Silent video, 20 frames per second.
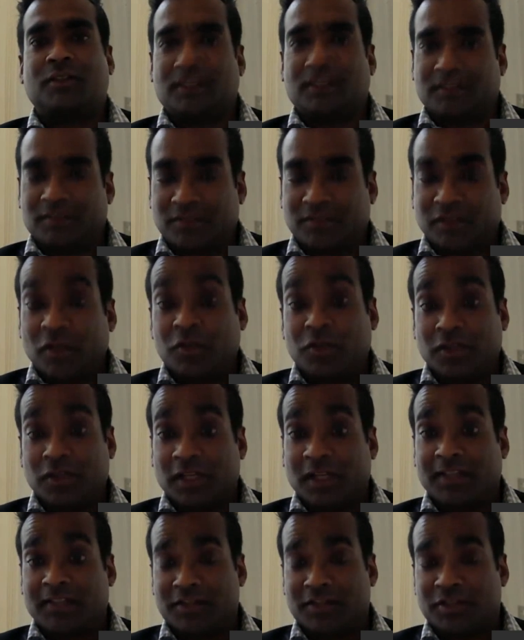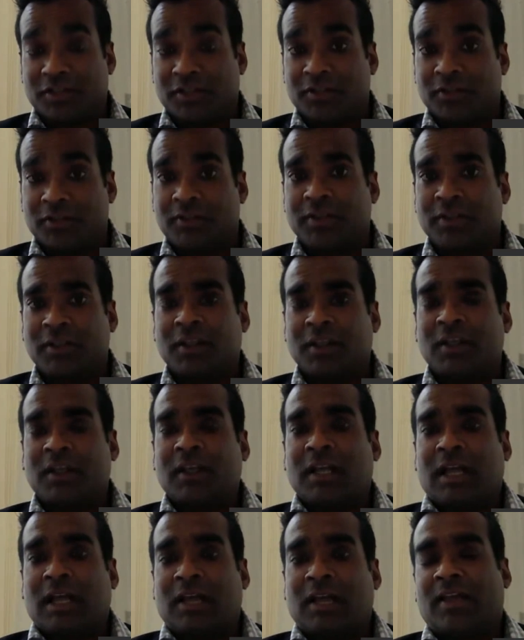It's a social attitude,
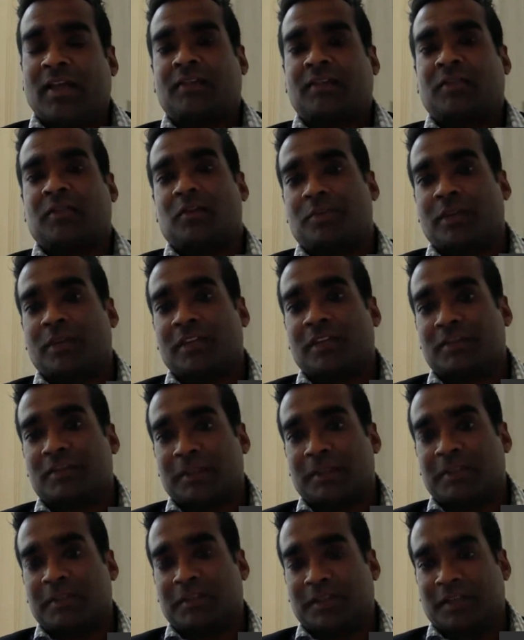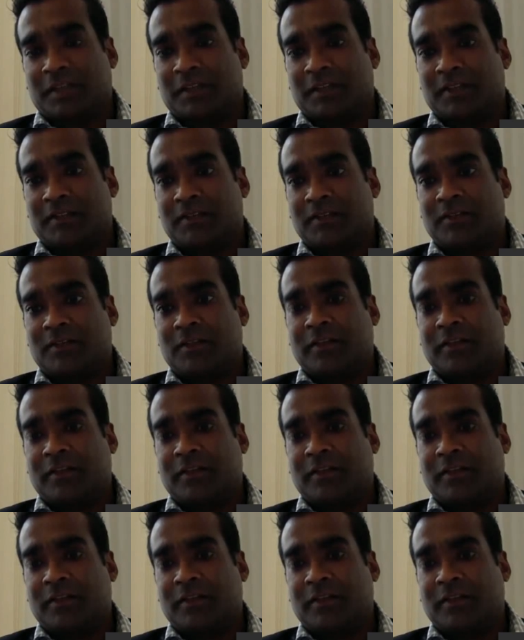and that sort of brings me to the